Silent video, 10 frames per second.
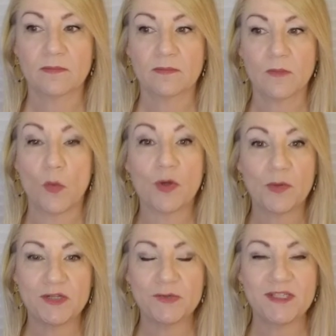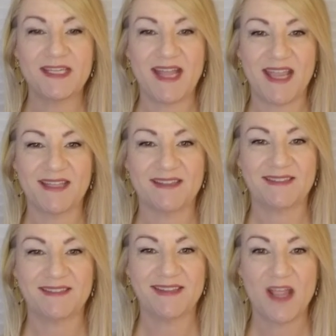What are we doing today?
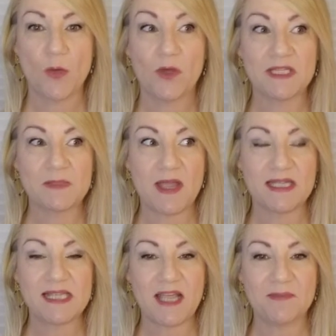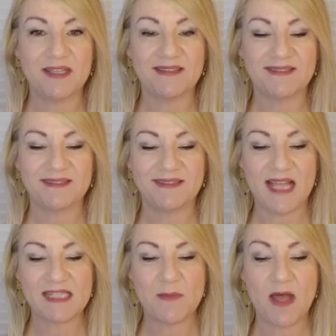What's my assignment?
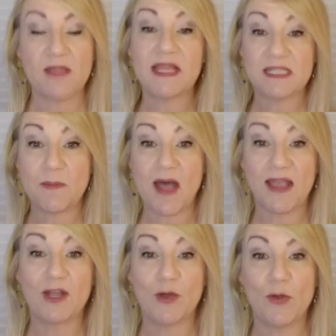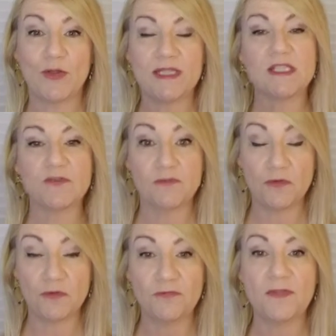That's my that's my goal is to
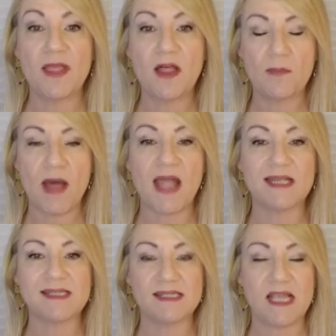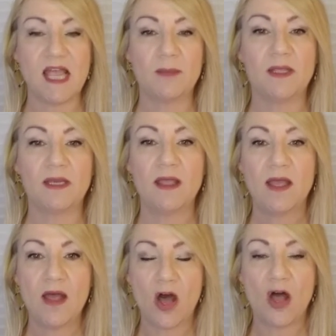fulfill my assignment
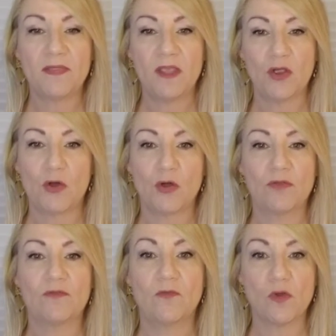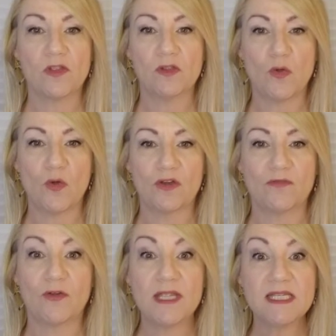on the earth for the Lord,
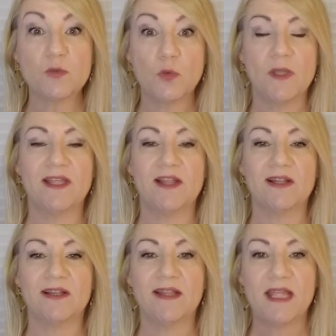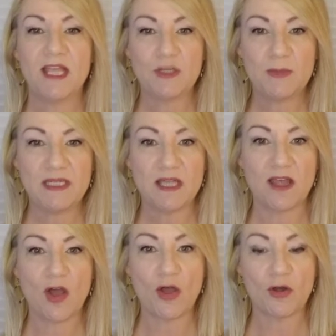for his will to be done
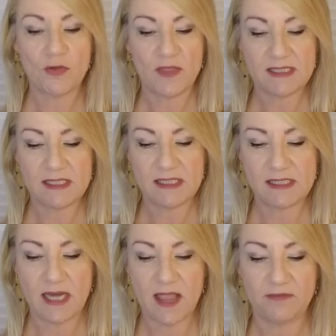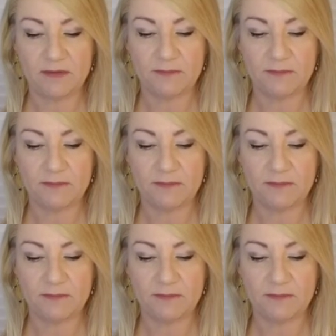on earth as it is in heaven.